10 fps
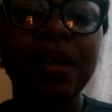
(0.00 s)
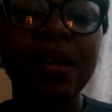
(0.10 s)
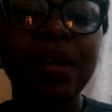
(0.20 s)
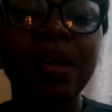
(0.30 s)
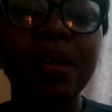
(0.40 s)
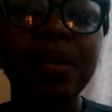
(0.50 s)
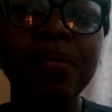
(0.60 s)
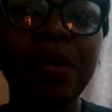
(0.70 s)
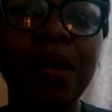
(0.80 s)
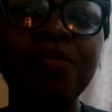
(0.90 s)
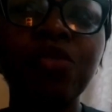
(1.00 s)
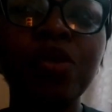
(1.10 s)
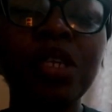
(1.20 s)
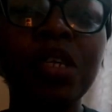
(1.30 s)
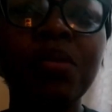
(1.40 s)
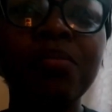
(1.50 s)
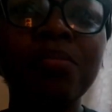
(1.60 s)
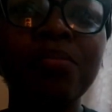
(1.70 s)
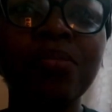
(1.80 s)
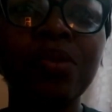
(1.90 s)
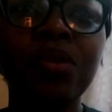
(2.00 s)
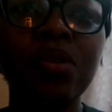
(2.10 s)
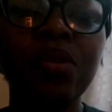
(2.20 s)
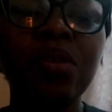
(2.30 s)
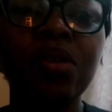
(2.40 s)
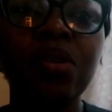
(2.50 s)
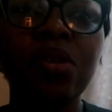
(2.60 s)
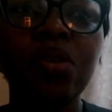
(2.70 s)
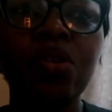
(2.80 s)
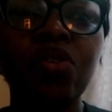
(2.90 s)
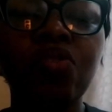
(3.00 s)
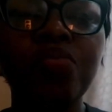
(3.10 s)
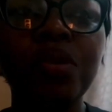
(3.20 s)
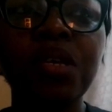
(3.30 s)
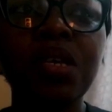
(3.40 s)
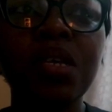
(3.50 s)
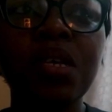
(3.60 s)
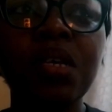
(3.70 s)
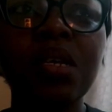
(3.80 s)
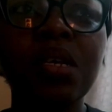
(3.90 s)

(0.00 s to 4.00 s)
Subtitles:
I've known him to be